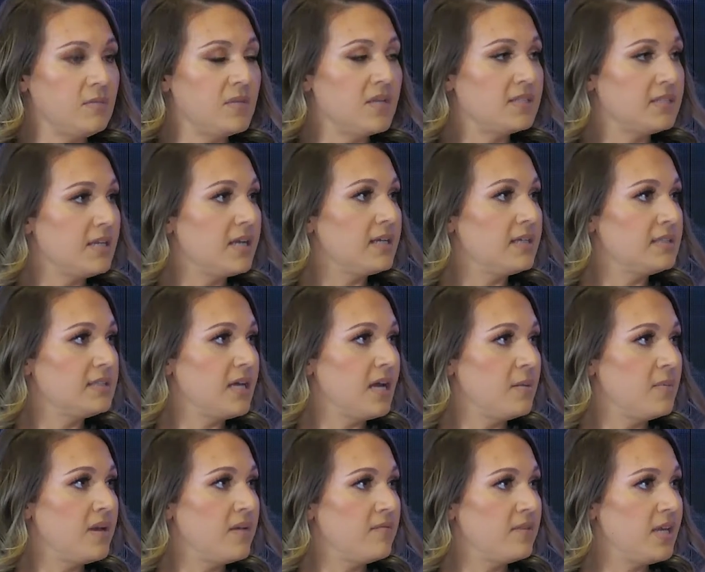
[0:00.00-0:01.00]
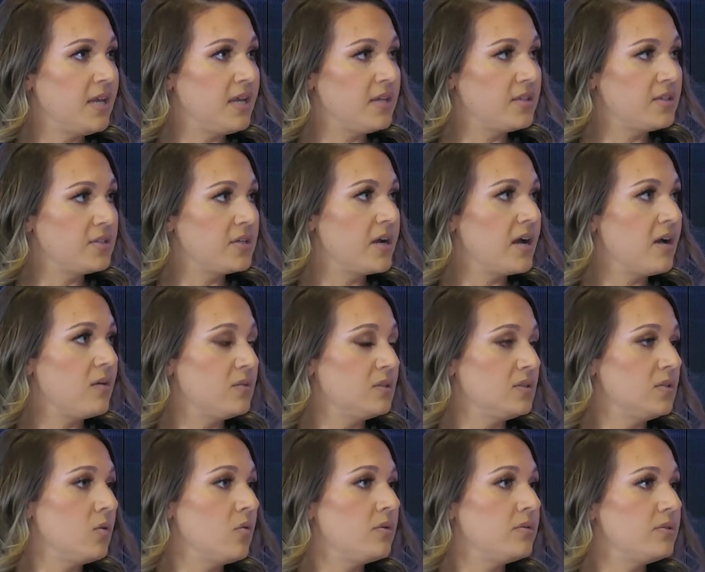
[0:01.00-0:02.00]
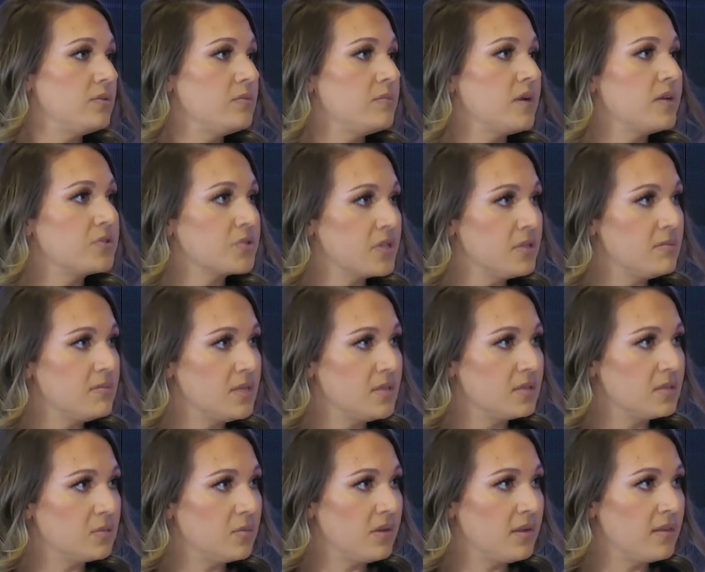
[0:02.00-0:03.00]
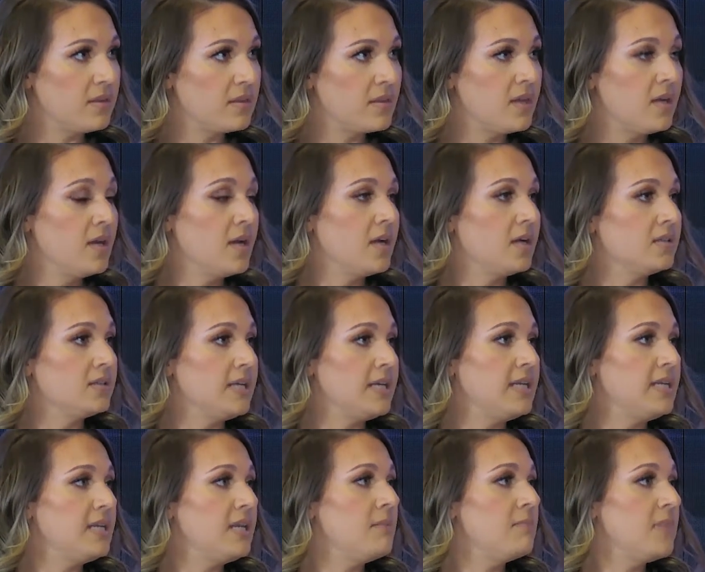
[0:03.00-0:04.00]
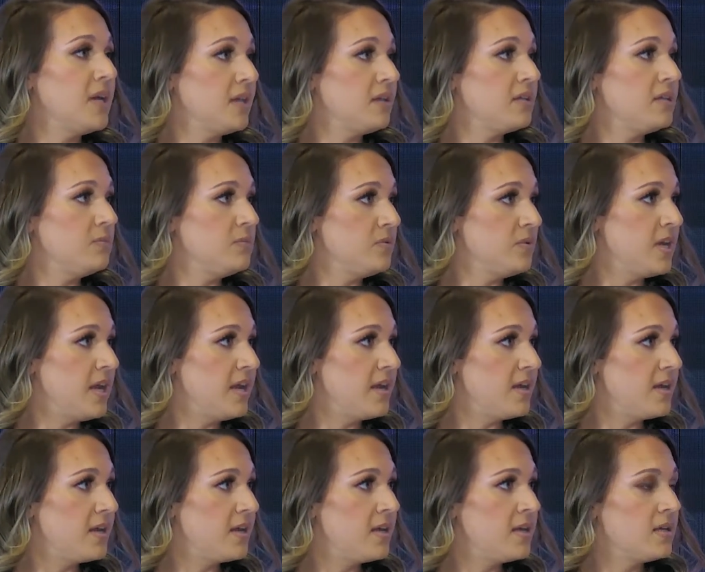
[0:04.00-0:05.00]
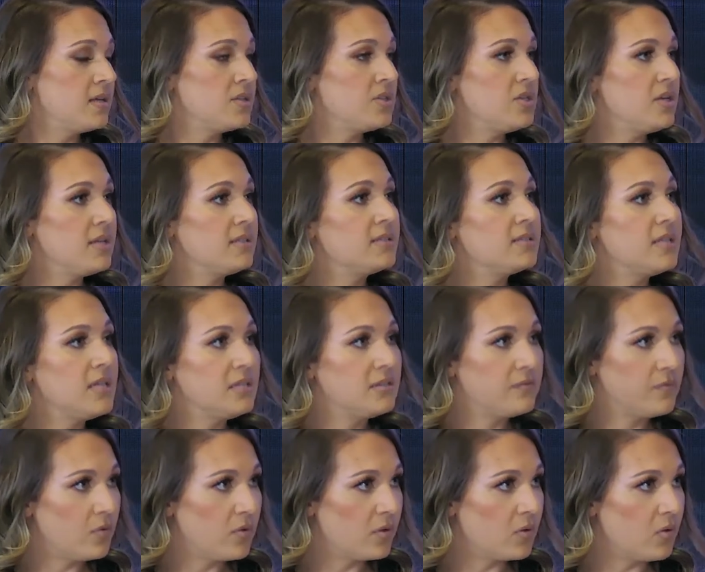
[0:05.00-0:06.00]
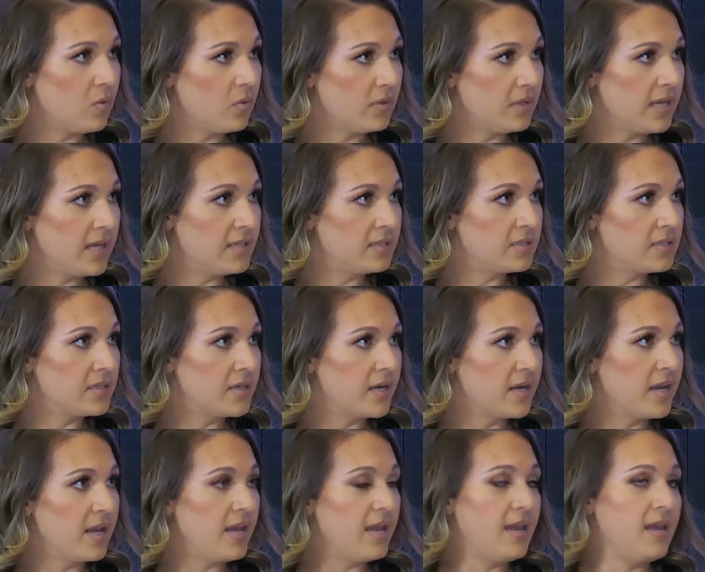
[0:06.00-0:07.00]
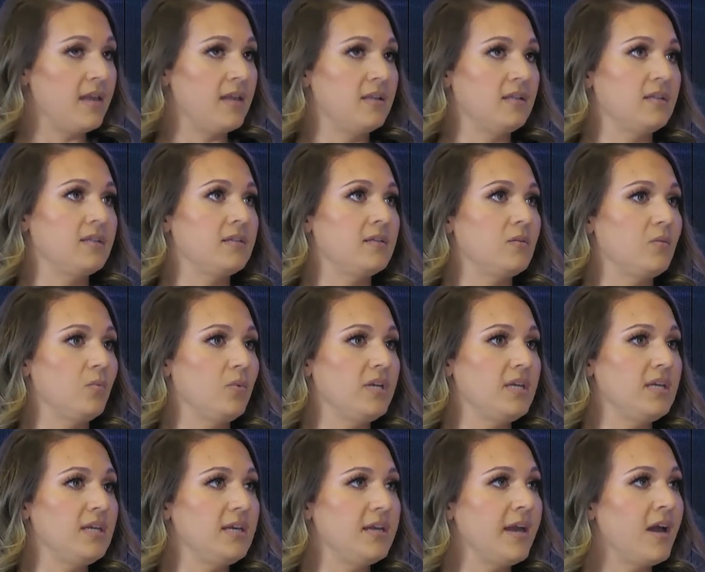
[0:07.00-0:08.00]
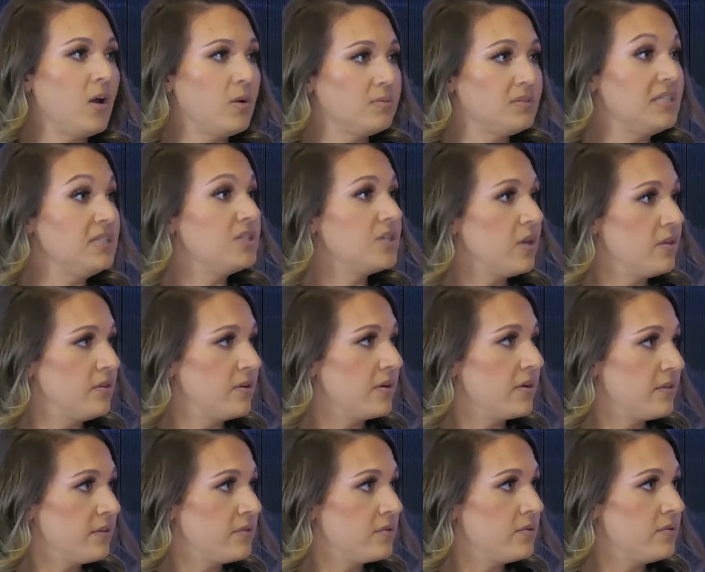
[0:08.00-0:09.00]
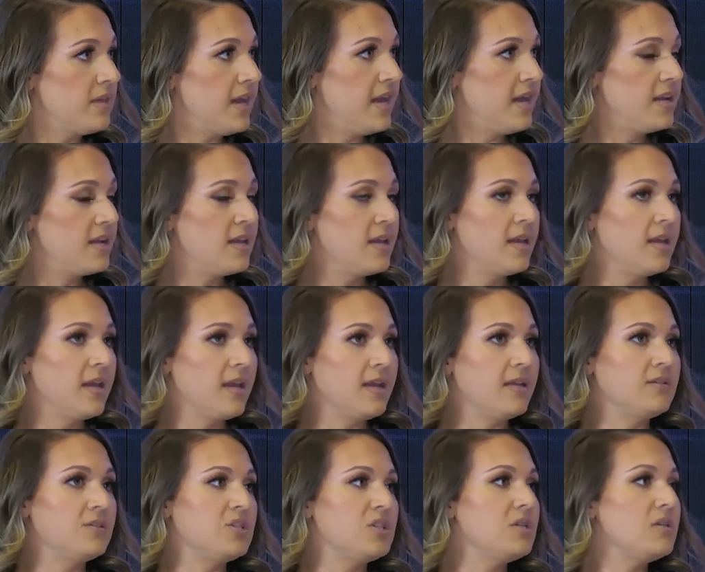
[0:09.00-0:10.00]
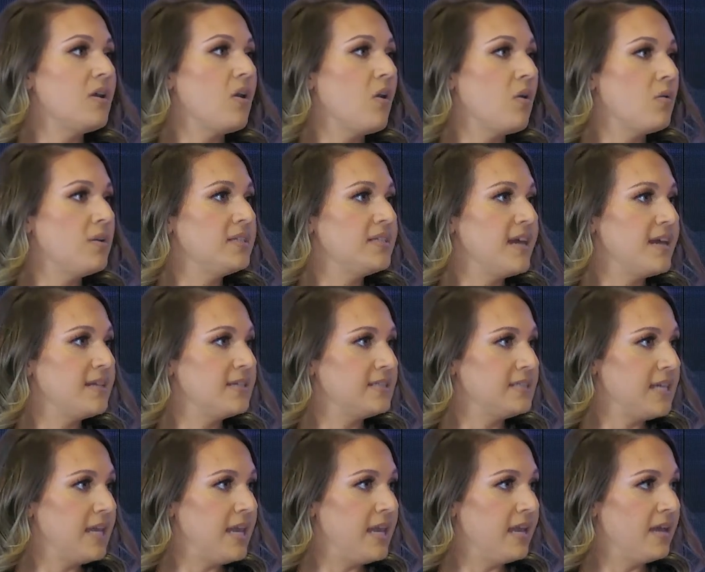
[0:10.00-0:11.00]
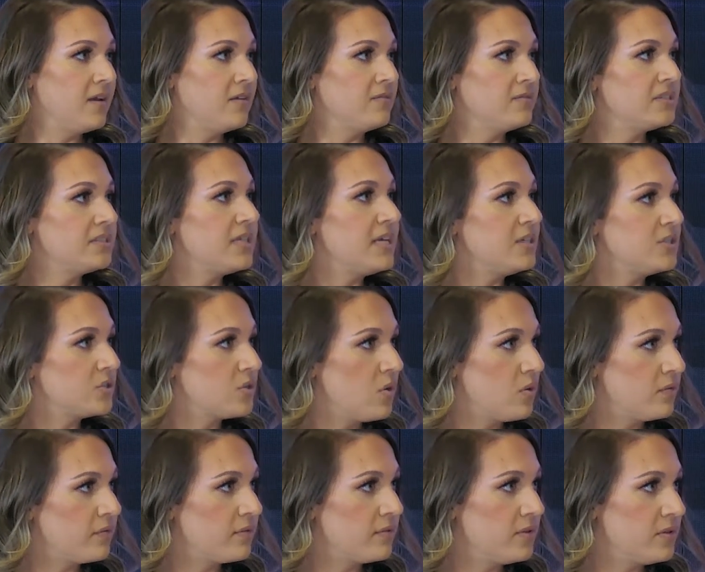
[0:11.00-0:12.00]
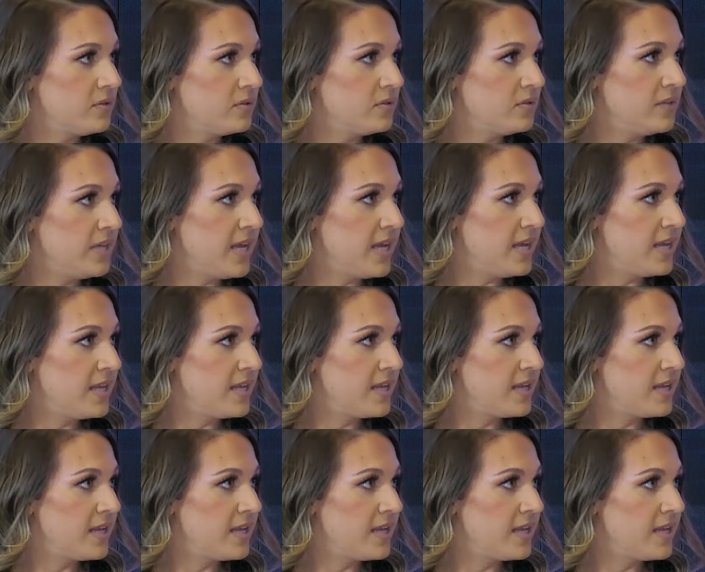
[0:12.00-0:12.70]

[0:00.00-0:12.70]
my second time having cancer, I was going through my treatments with a lady named Melanie Bouquet. She had stage 4 colon cancer, and we helped each other through that. And she always had a saying of stay strong for those who can't.